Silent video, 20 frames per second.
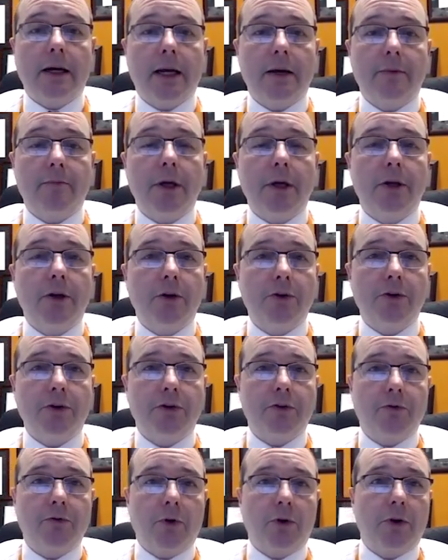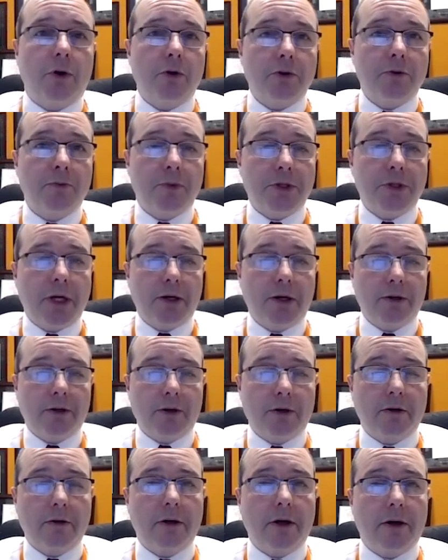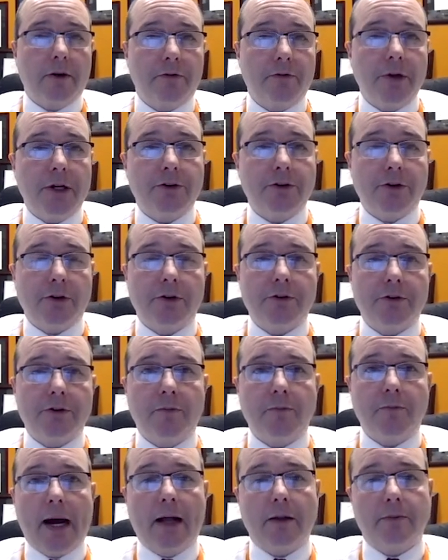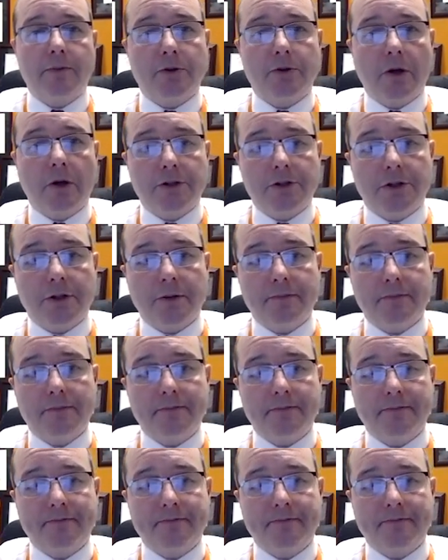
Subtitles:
can be used for those particular features of bowel obstruction.